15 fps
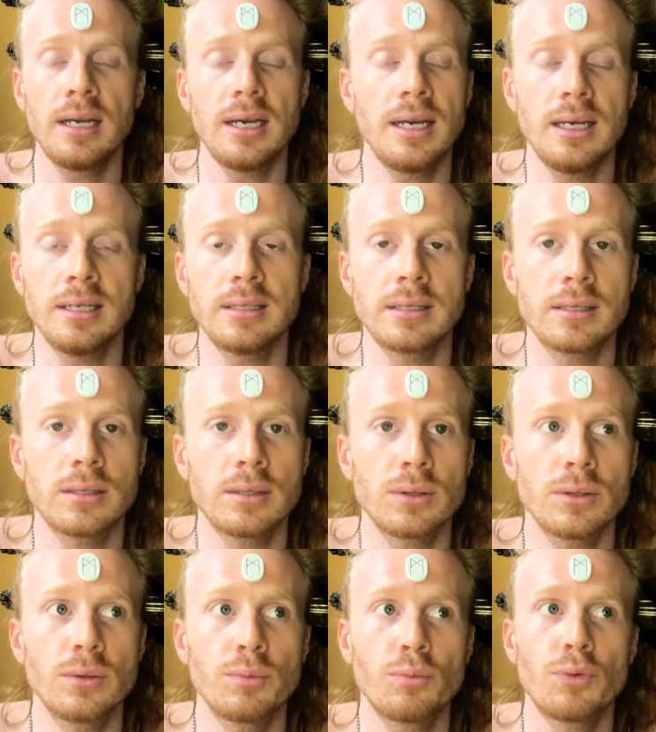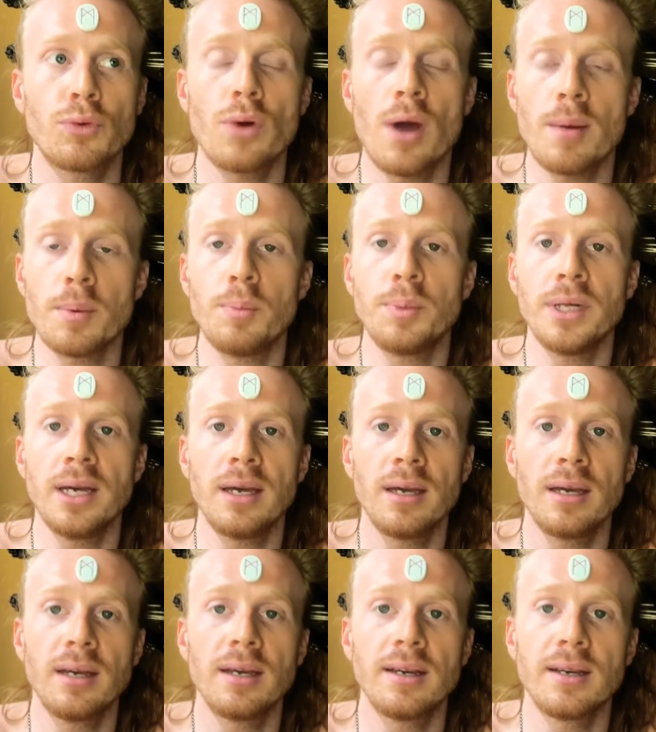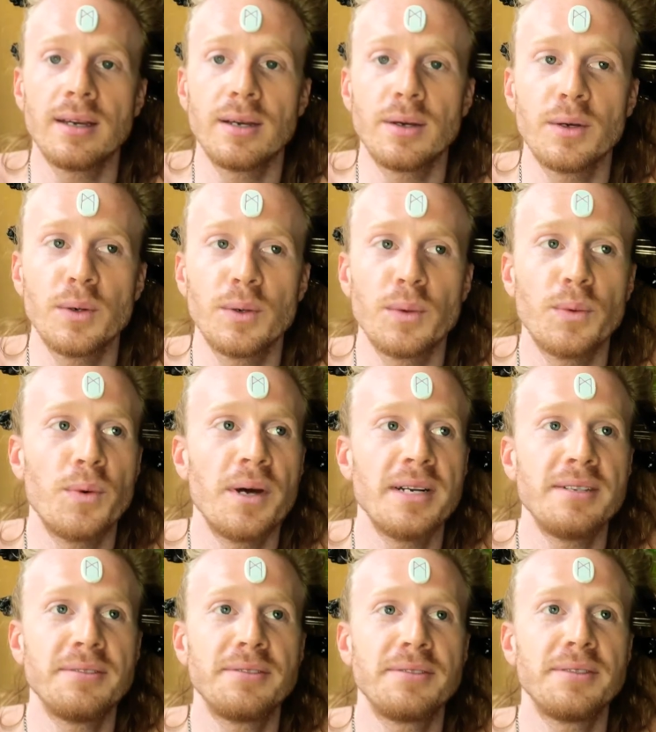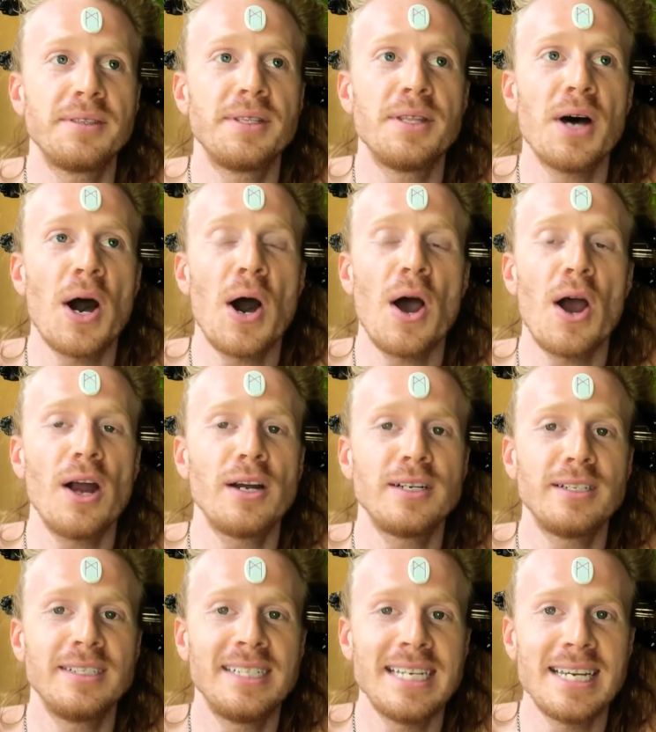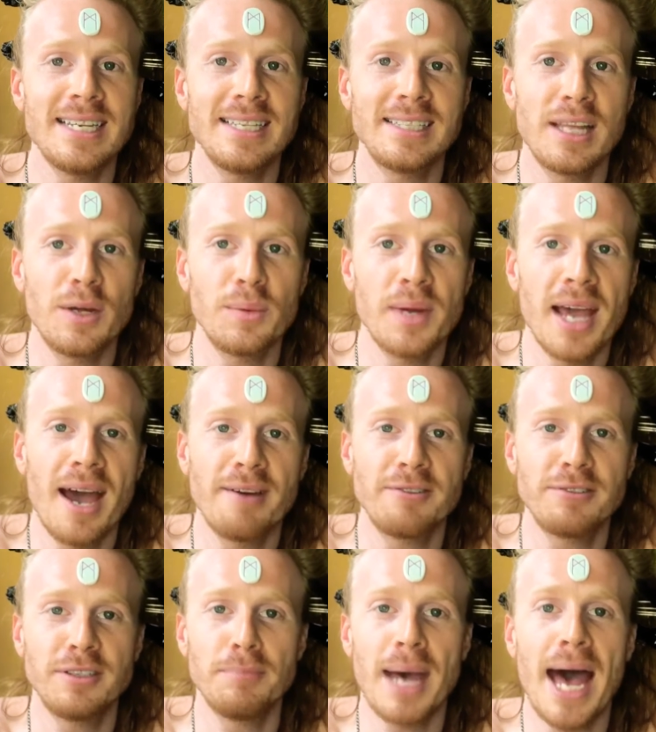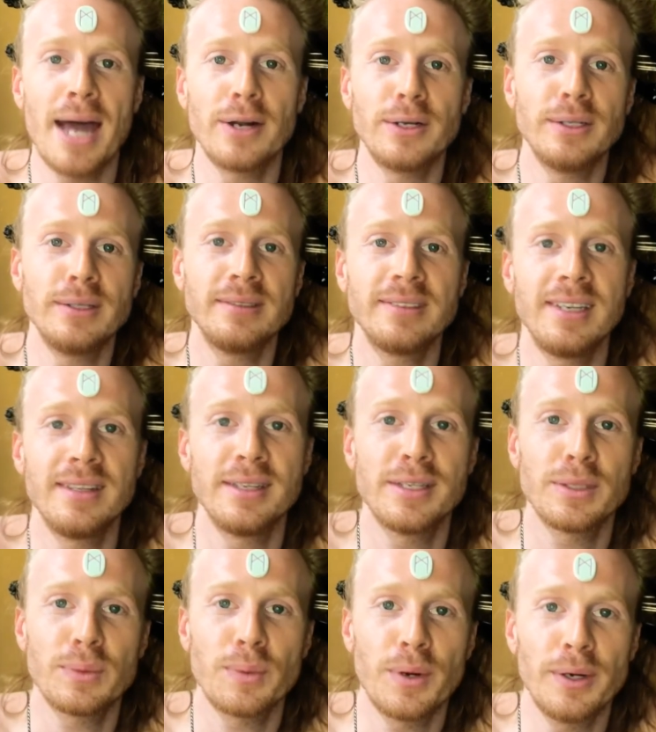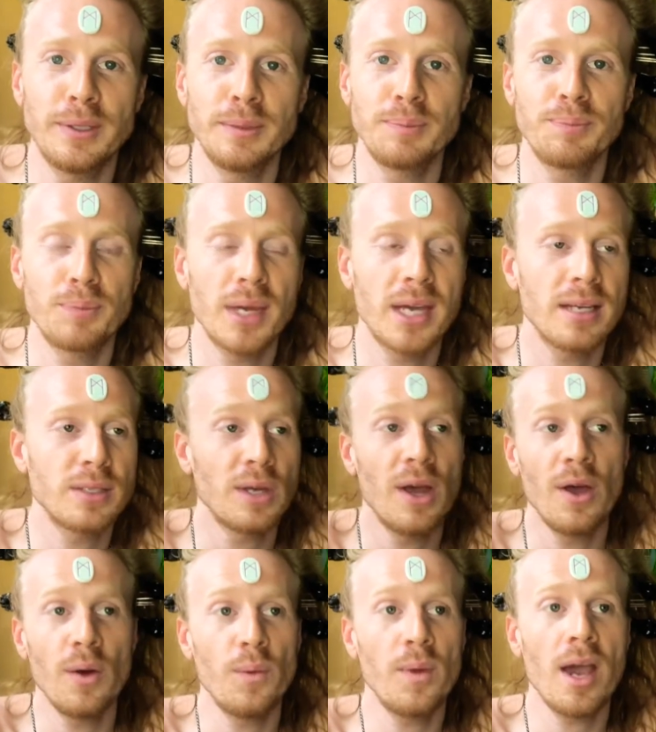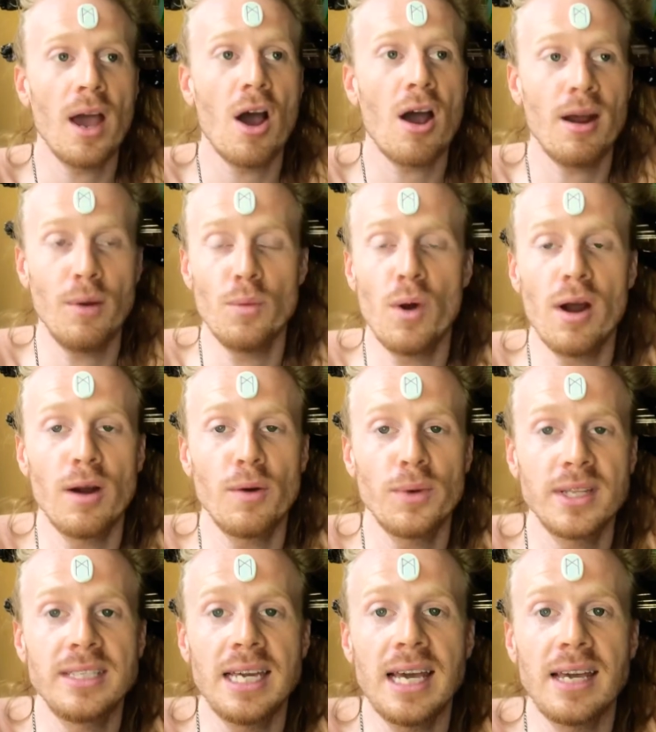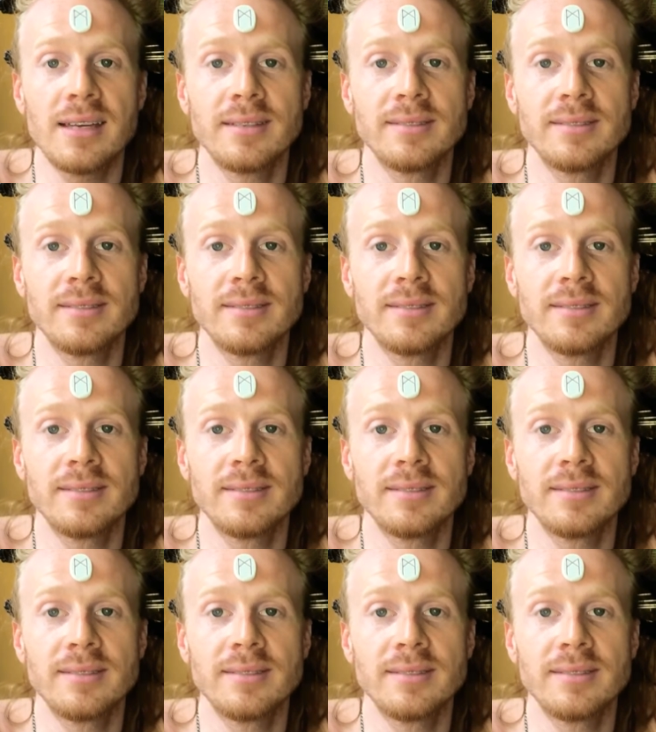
is probably one of the harder D's that we have to battle in this world, because we are at war with D.